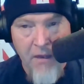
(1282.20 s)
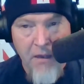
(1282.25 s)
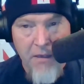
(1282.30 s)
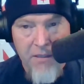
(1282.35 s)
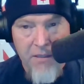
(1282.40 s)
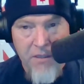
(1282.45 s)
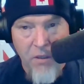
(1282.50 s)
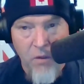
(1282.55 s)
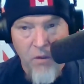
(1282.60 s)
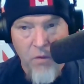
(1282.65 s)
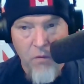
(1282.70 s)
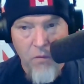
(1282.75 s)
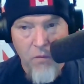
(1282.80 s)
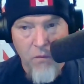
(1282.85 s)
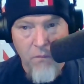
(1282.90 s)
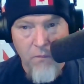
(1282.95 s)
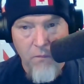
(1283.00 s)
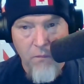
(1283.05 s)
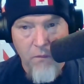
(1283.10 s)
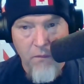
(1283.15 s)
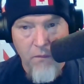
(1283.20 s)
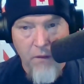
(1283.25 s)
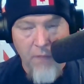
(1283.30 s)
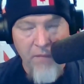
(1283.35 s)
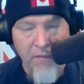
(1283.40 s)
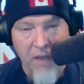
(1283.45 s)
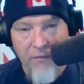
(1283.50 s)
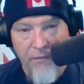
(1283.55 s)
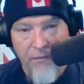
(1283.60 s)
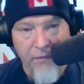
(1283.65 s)
So, I'm
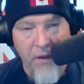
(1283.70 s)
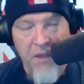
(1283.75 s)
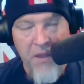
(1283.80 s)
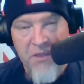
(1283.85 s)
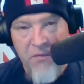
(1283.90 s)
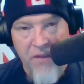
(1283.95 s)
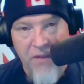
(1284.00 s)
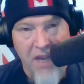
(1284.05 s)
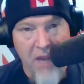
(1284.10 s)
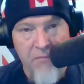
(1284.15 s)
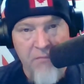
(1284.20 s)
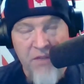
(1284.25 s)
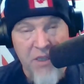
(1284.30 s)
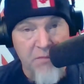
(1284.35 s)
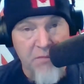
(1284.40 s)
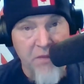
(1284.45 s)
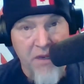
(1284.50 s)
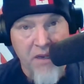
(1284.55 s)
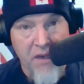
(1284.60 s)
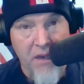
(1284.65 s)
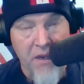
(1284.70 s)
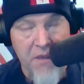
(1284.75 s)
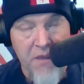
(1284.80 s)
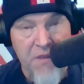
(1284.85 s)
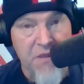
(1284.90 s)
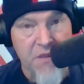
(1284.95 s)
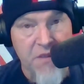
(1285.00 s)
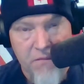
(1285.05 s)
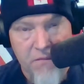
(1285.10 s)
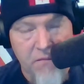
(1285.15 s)
not friends with him just
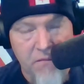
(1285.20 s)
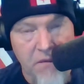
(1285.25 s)
because